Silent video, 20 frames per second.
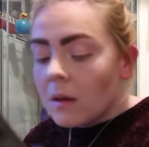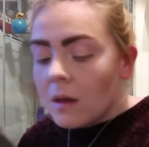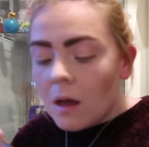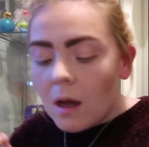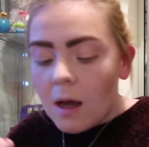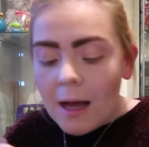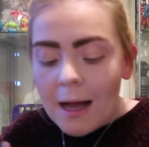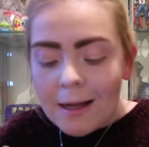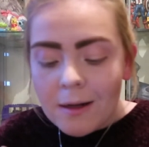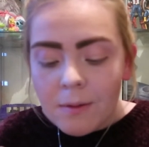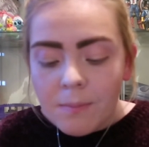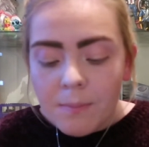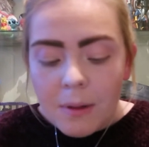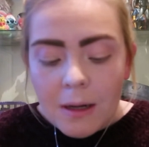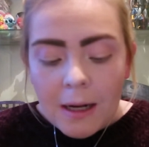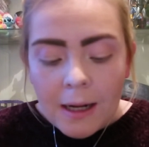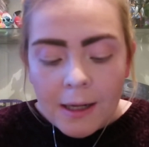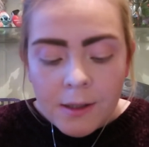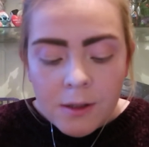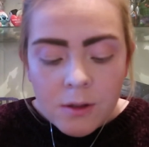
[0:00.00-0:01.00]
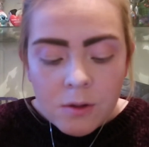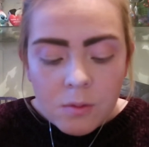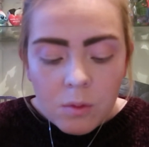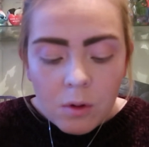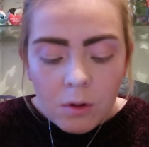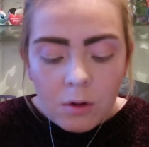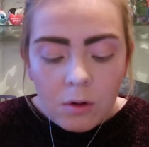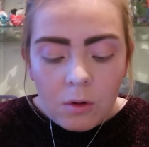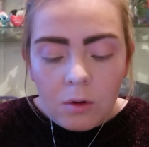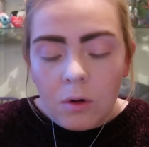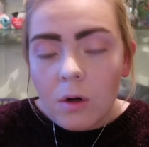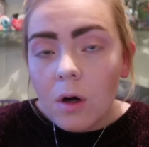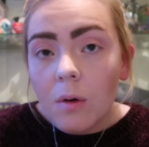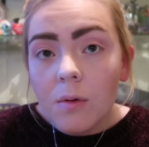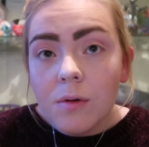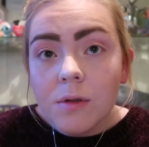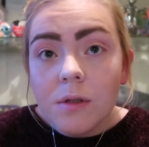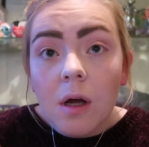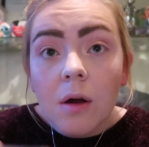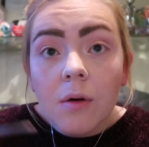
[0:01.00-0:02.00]
I hadn't planned what look I
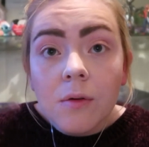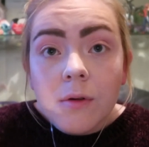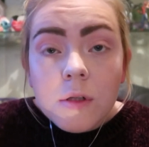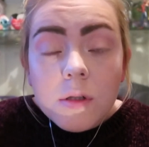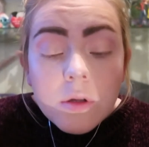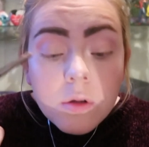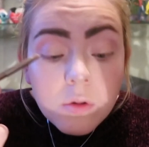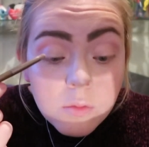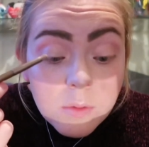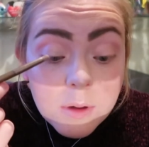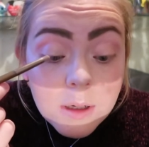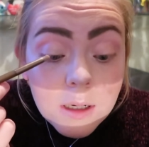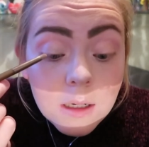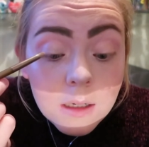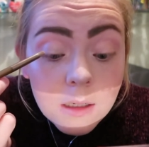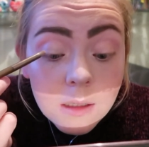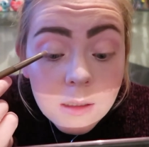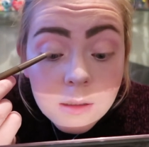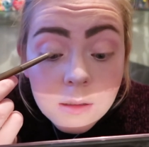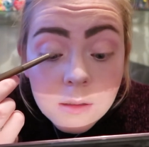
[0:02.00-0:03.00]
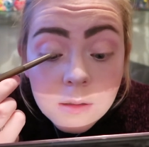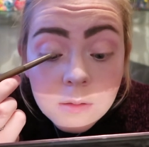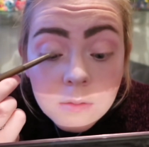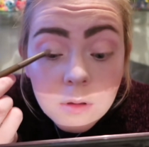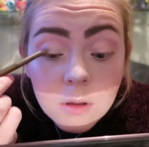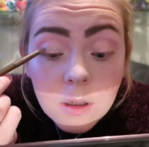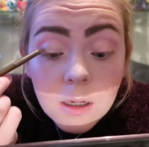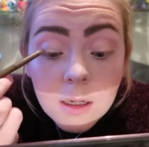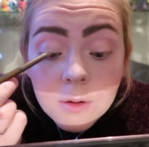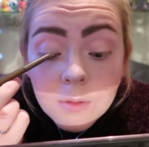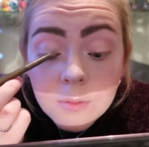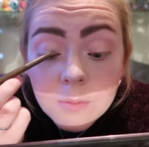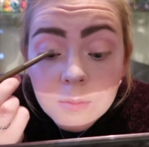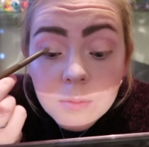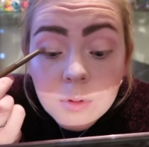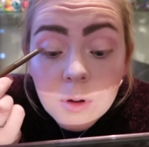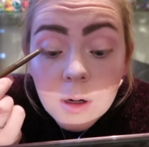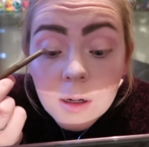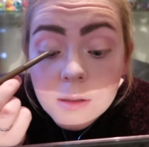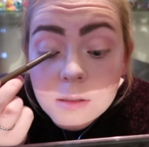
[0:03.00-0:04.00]
was going to do really, like I hadn't
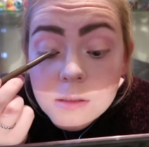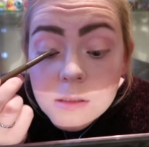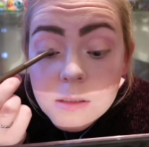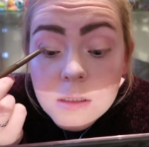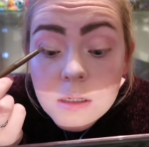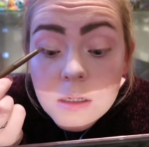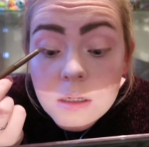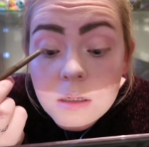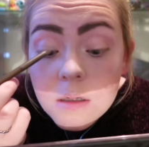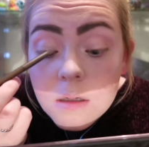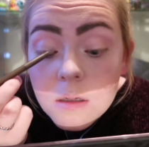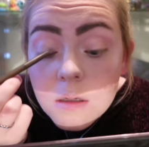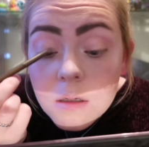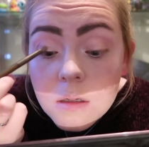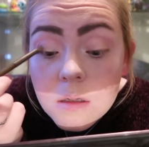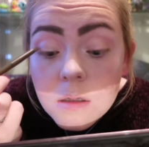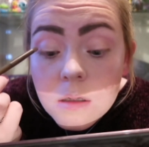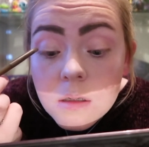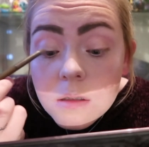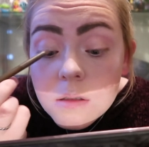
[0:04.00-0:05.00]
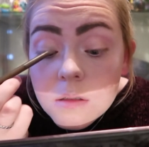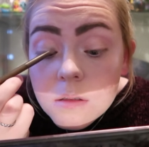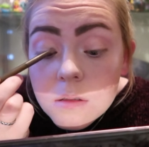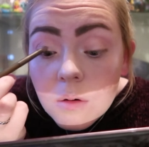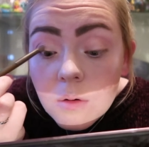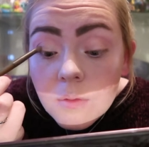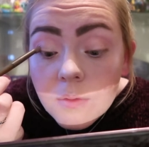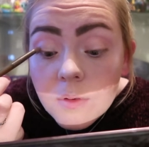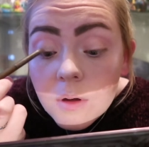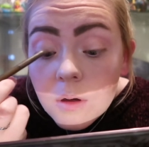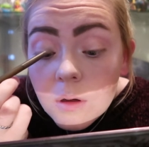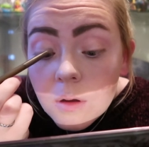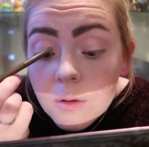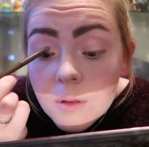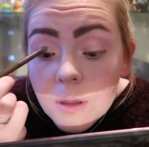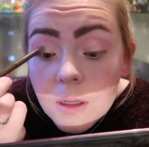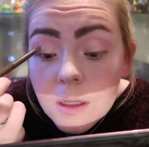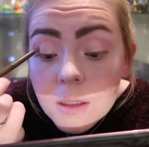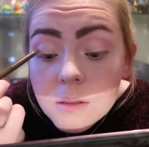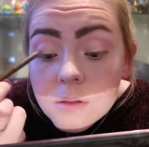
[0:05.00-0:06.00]
practiced it, so I feel like
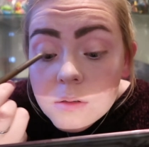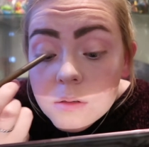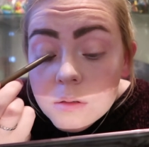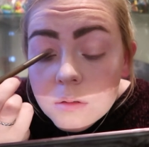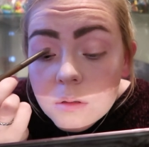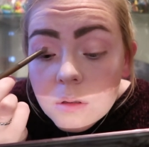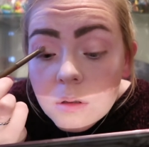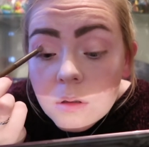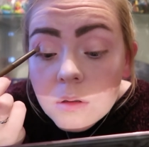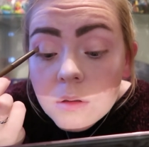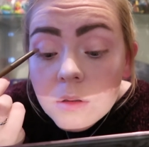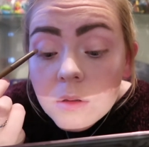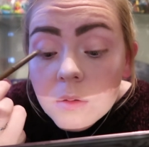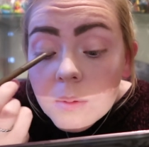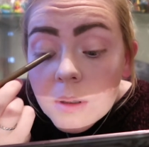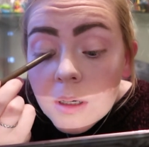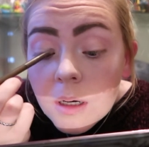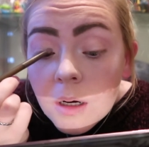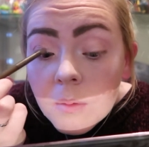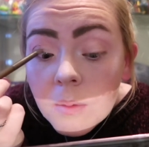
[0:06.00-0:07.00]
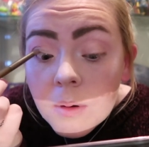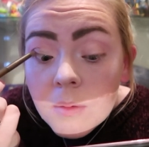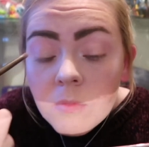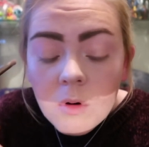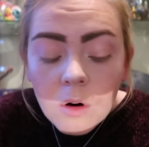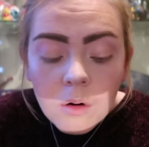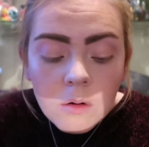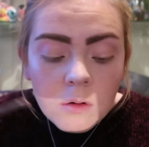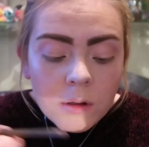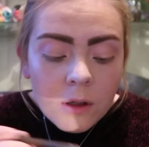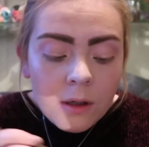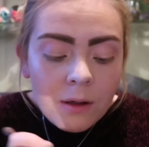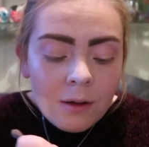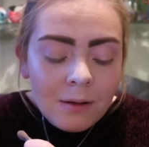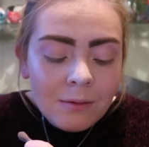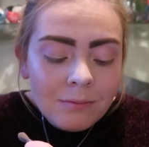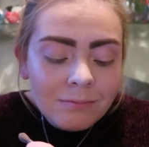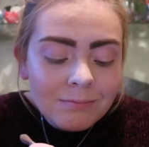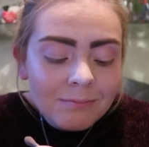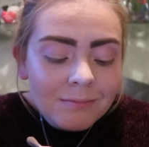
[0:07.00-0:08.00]
that's kind of where I went wrong.
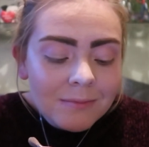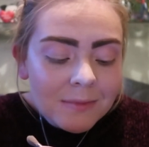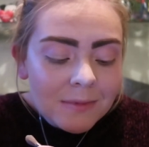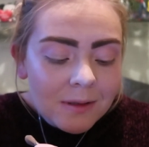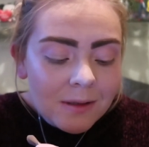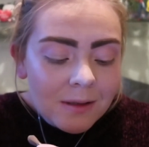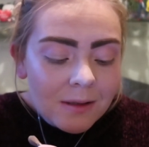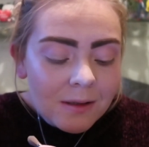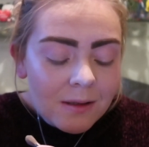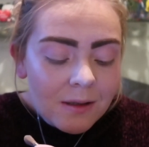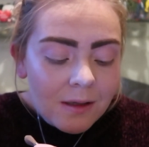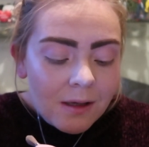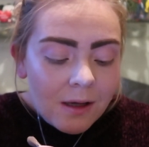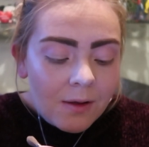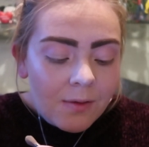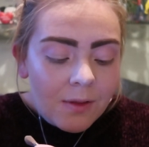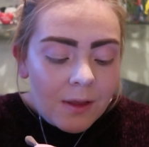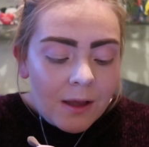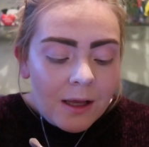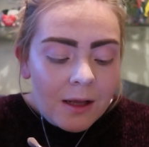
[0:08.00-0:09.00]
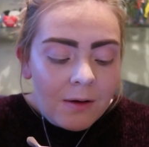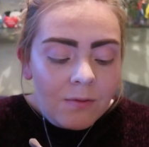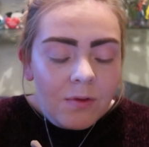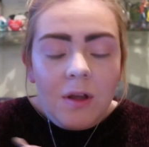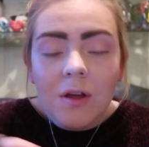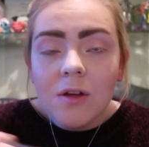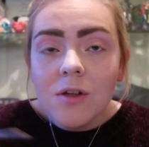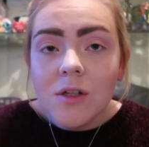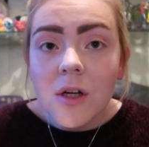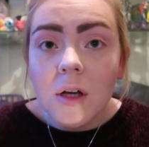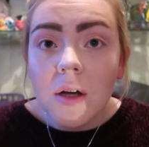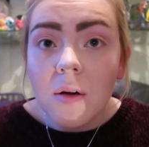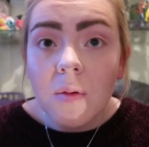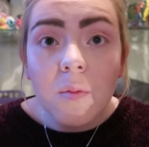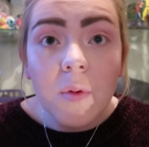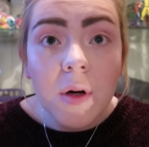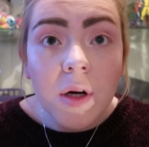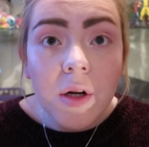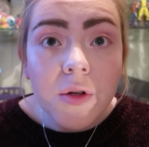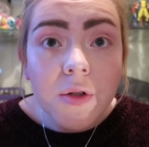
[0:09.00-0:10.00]
Think in future
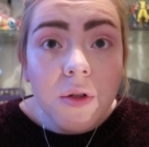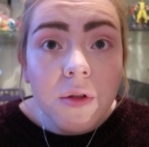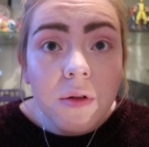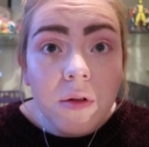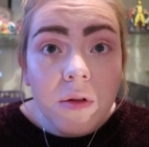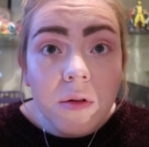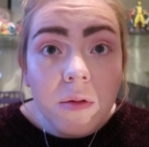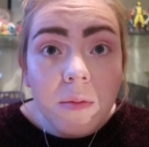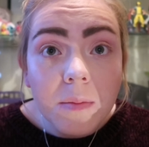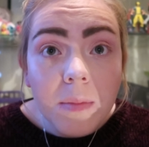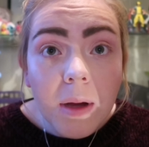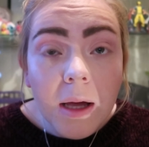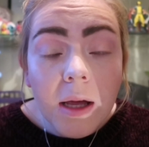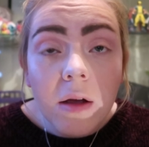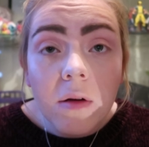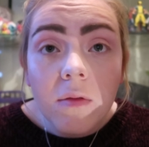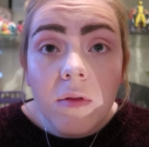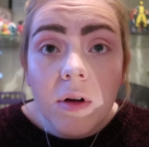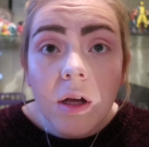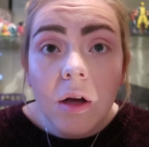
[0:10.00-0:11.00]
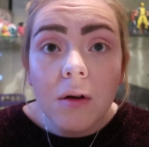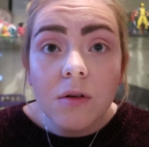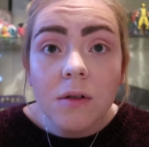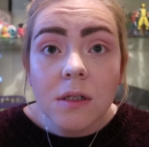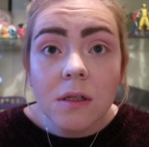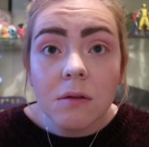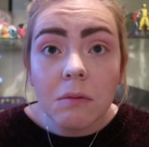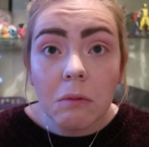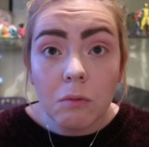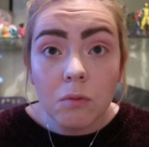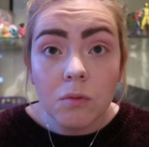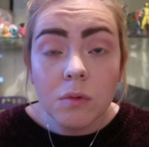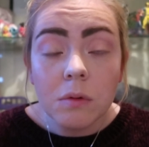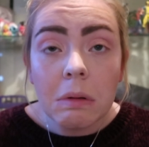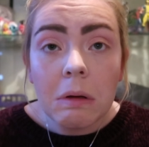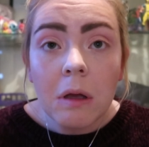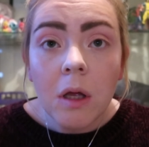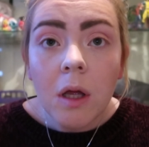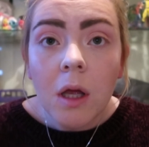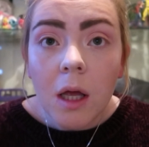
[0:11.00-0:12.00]
when I do makeup videos
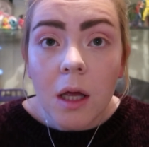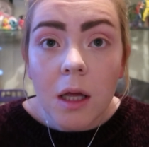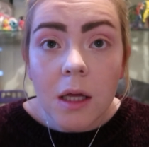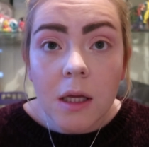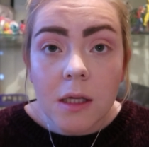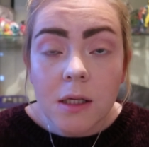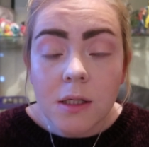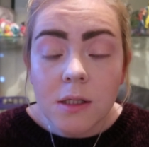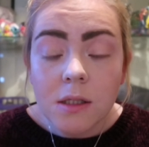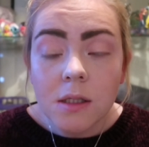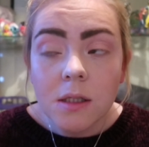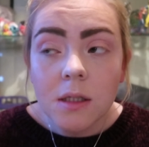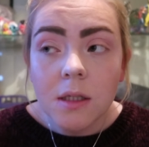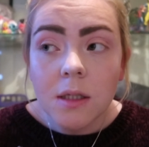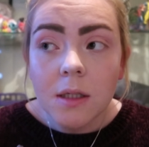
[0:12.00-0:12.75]
is